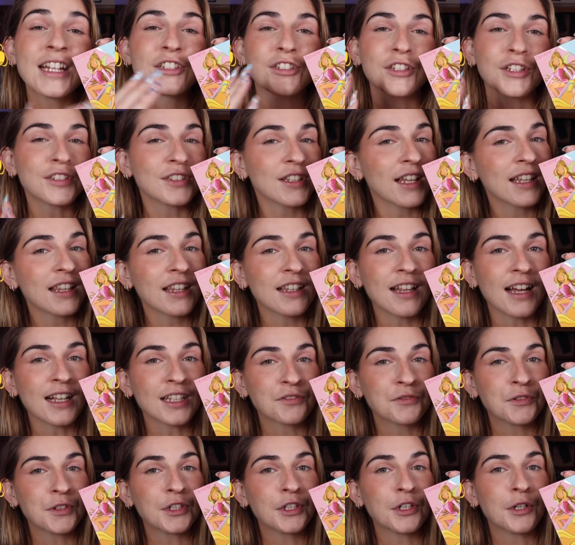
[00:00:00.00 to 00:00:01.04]
Just like the
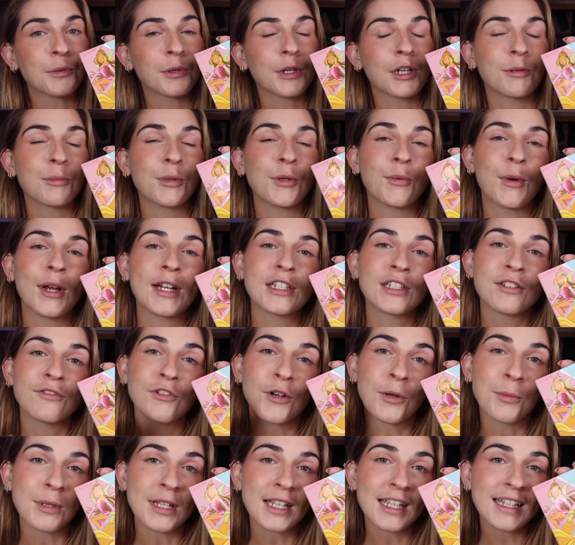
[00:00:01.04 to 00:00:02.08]
last video, we're gonna be ranging
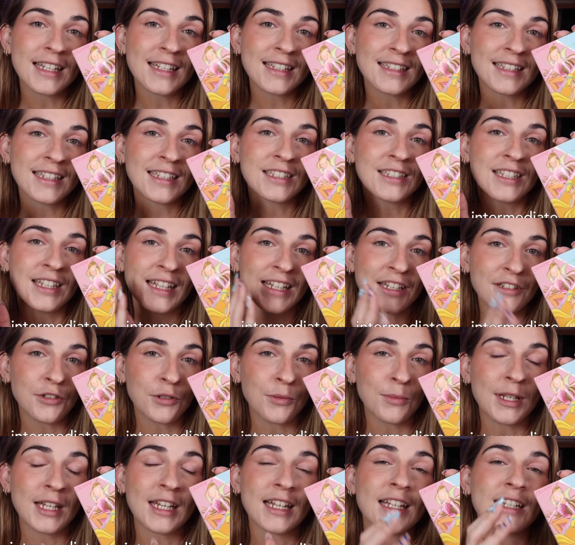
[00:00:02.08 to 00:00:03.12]
from easy to
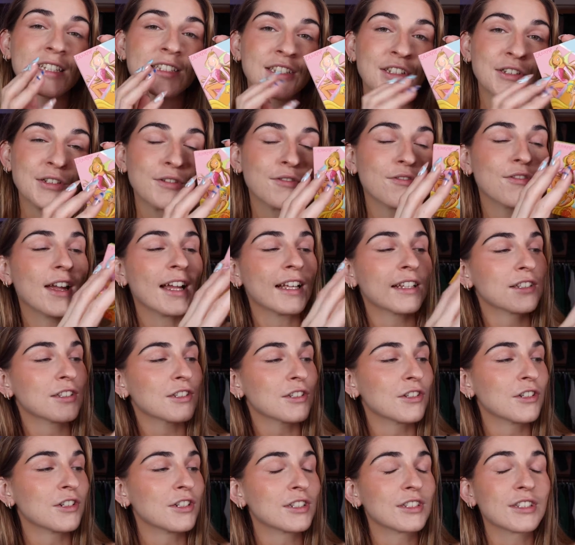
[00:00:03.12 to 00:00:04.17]
intermediate to
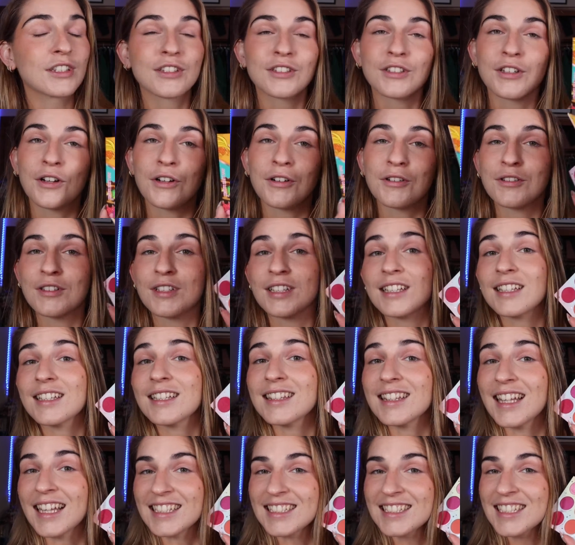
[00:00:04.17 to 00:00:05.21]
advanced looks, so
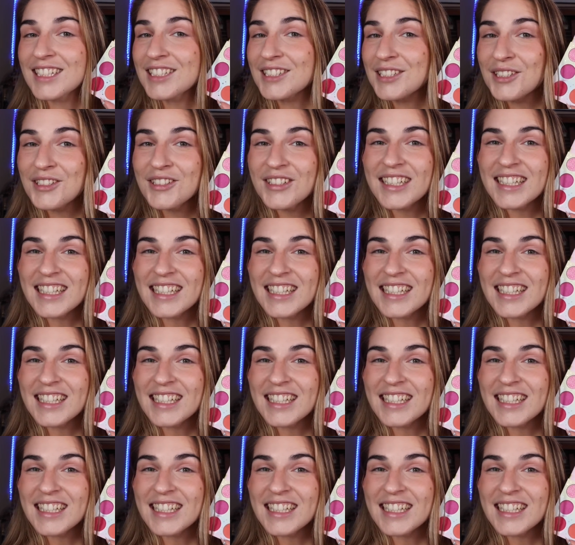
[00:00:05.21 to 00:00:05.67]
Let's get to